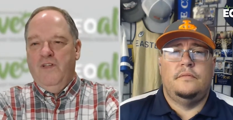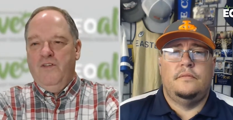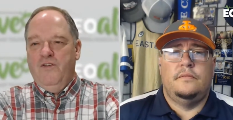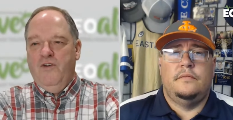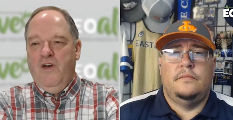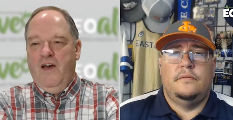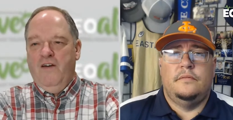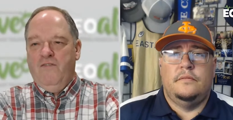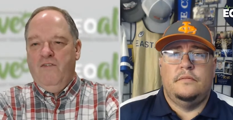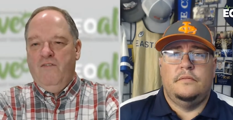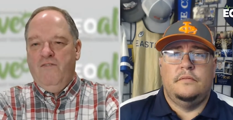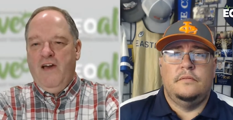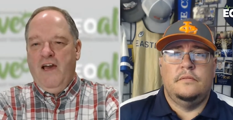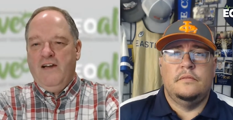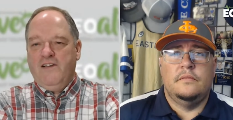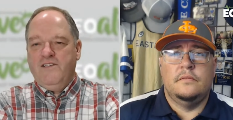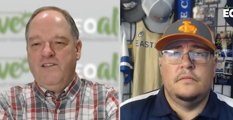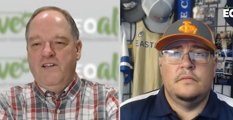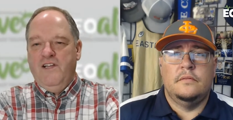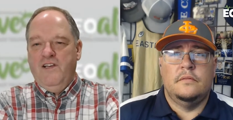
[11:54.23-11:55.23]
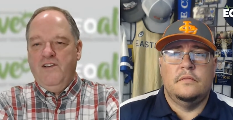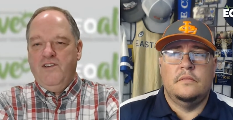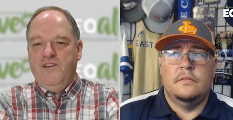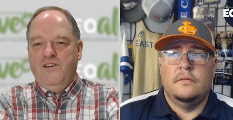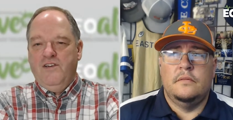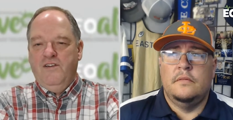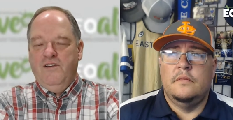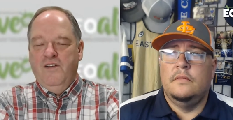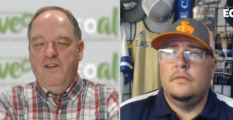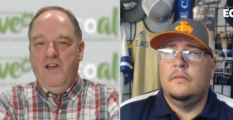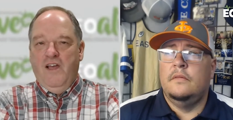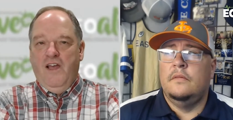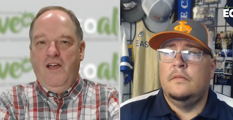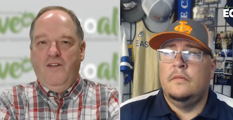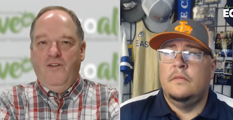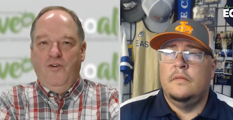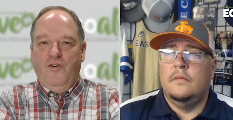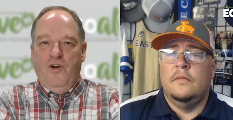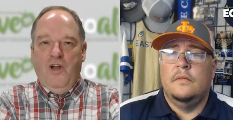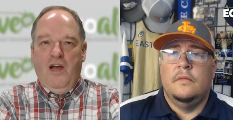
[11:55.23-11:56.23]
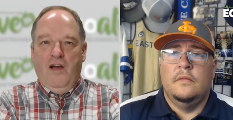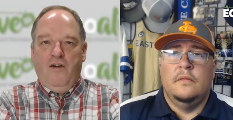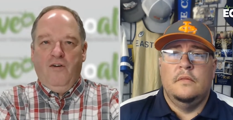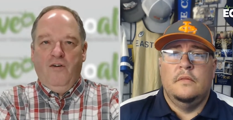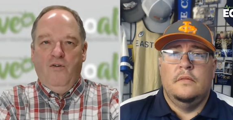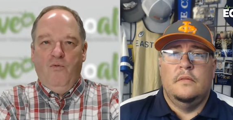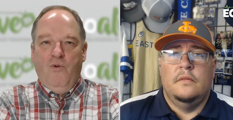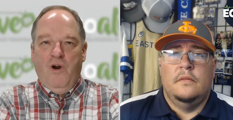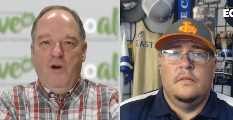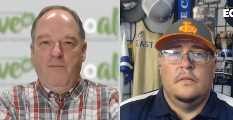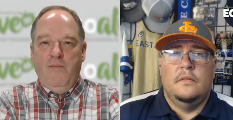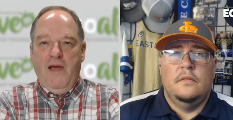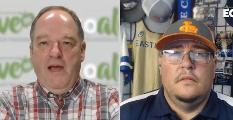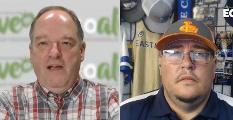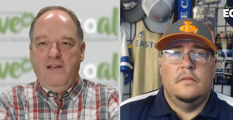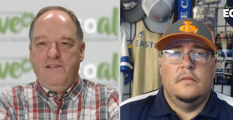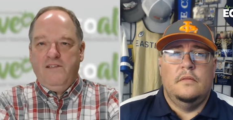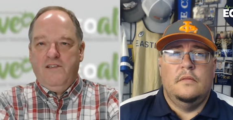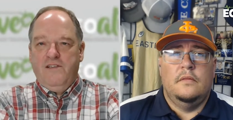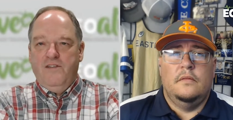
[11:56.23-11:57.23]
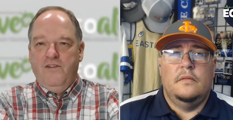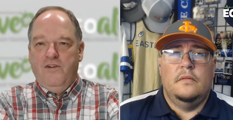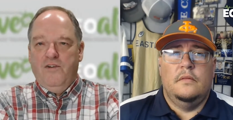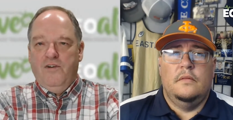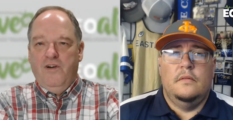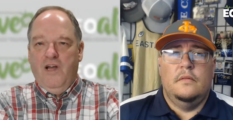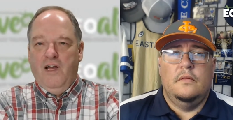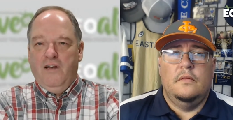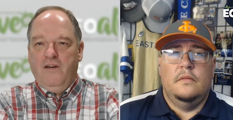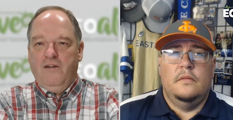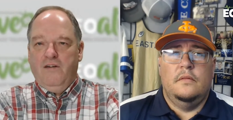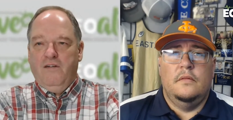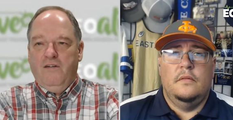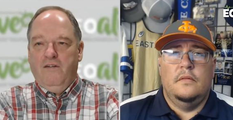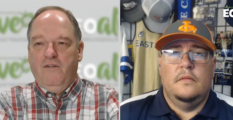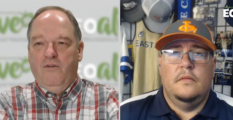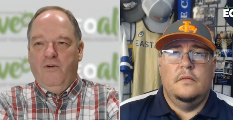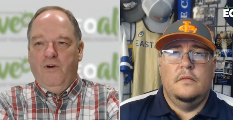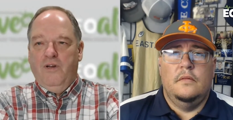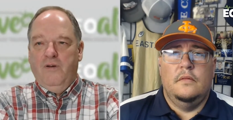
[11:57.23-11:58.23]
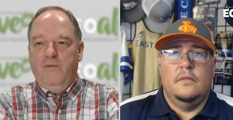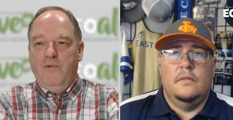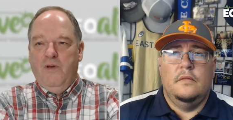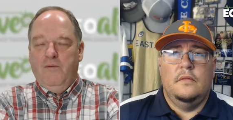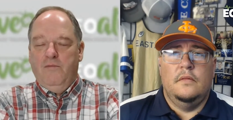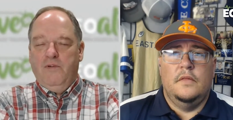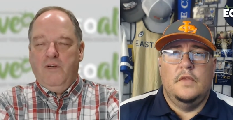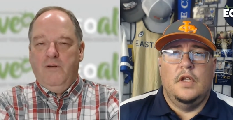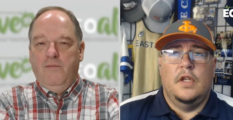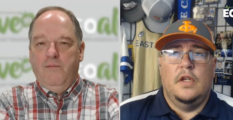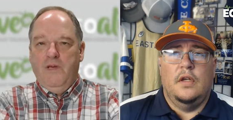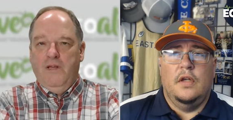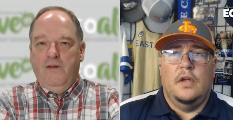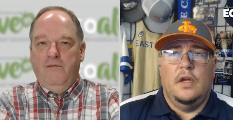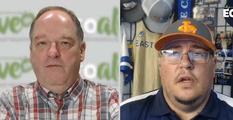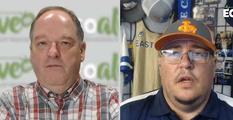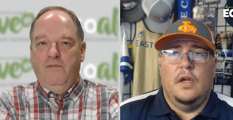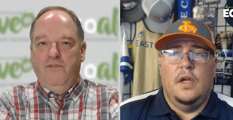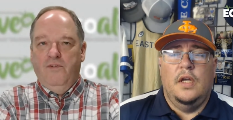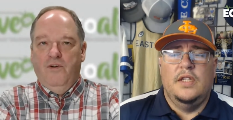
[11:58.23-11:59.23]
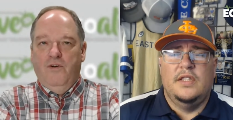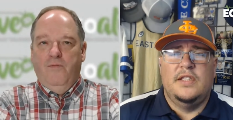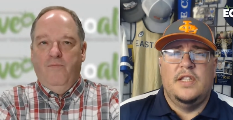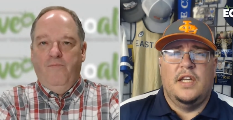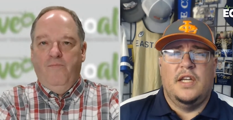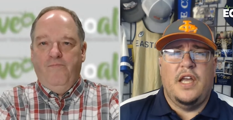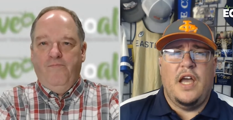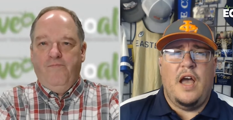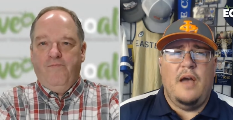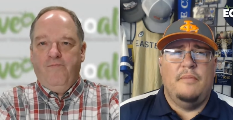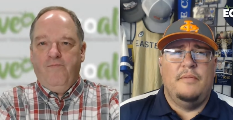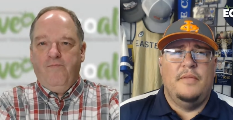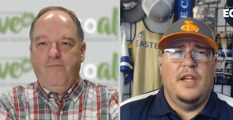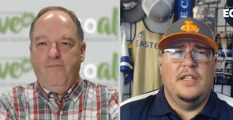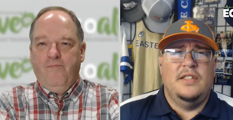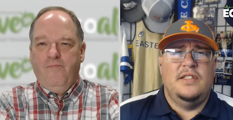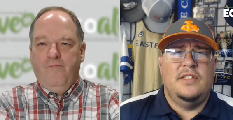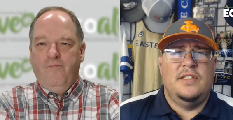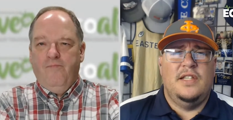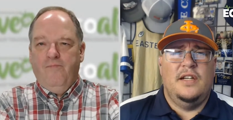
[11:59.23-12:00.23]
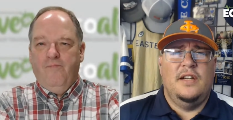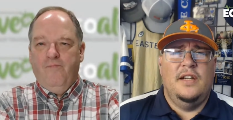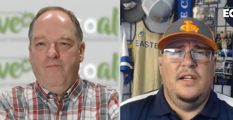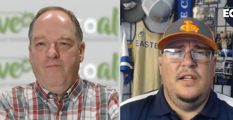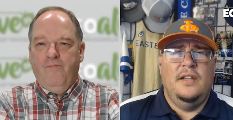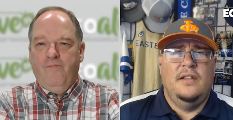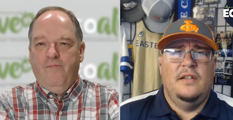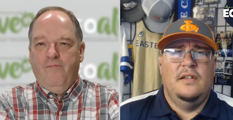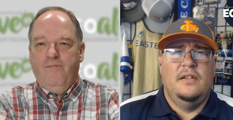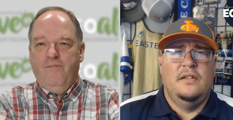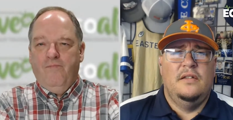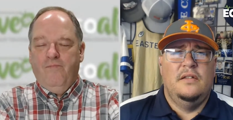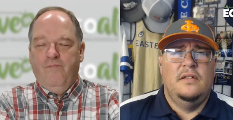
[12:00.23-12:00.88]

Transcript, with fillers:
Speaker 1: that you have a vaccination and you're not going to wear a mask, then you're not going to be able to come in. So is the cop
Speaker 2: necessary?